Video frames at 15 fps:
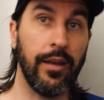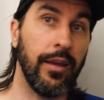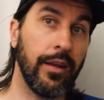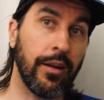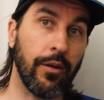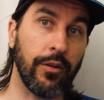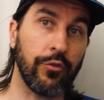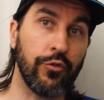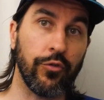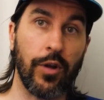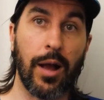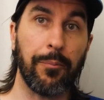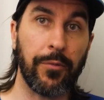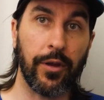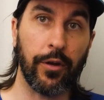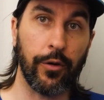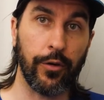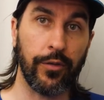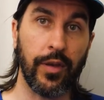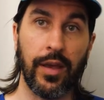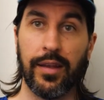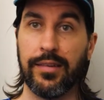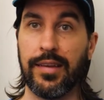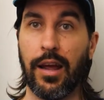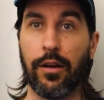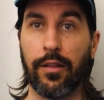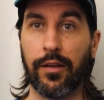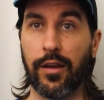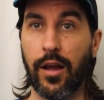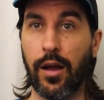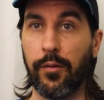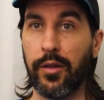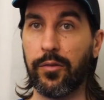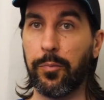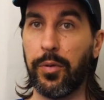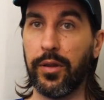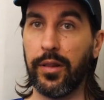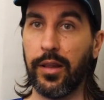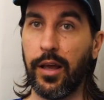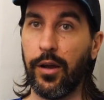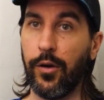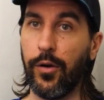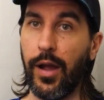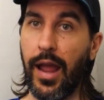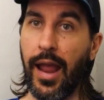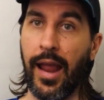You can always drop those down in the comments below,